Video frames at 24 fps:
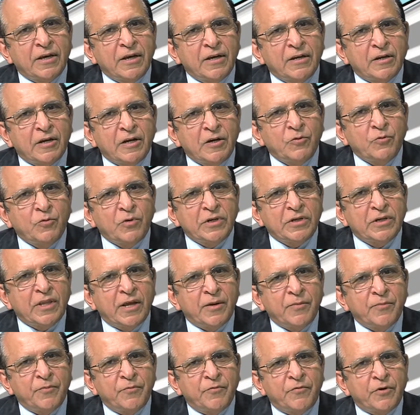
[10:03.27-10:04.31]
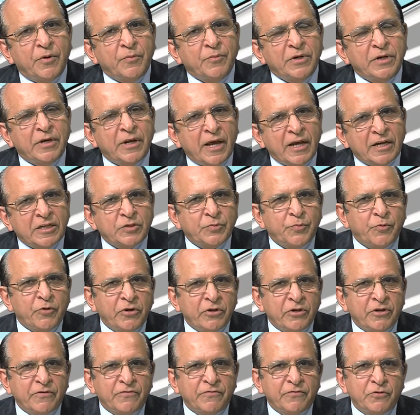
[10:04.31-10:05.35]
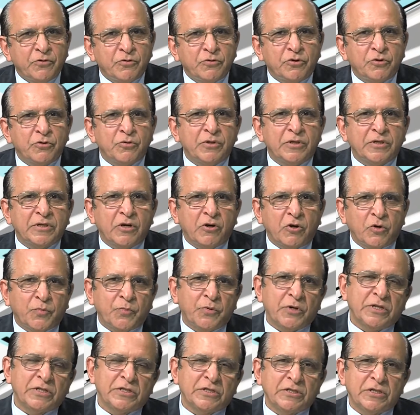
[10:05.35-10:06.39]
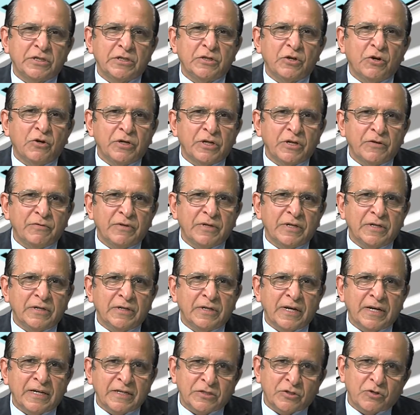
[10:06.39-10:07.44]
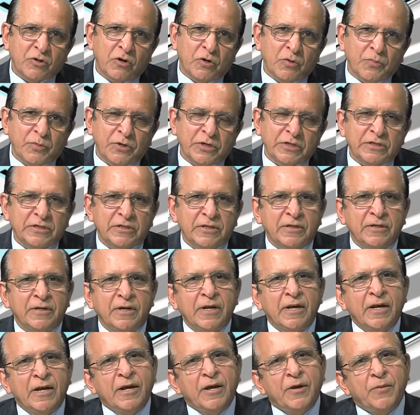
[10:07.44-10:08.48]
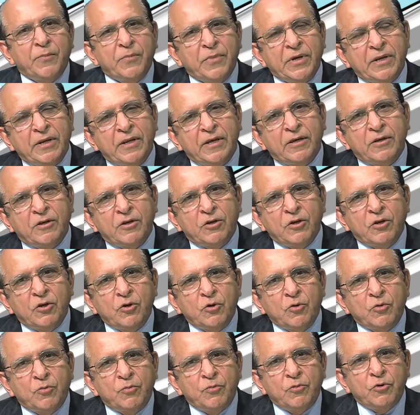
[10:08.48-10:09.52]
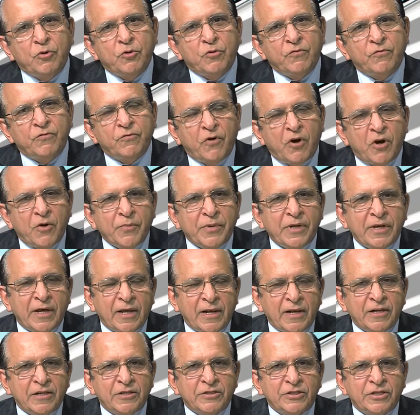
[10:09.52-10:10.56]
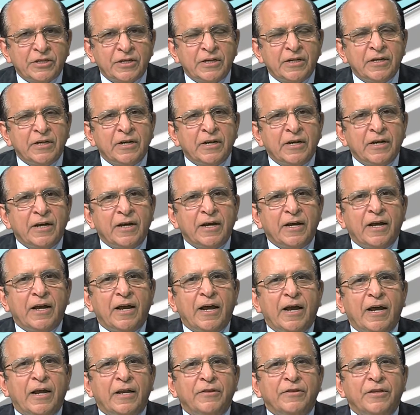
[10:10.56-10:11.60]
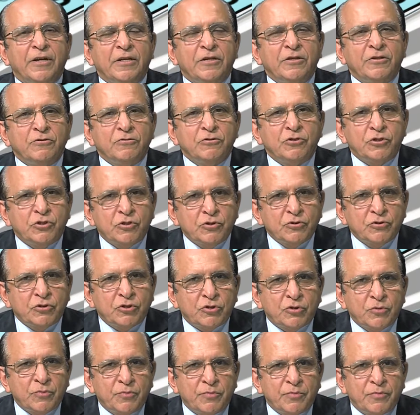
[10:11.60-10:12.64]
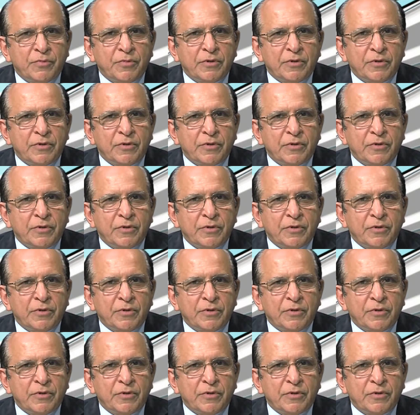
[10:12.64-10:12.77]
and convert them from a tax point of view to a corporation or even an S corporation, meaning you form an LLC and then you choose to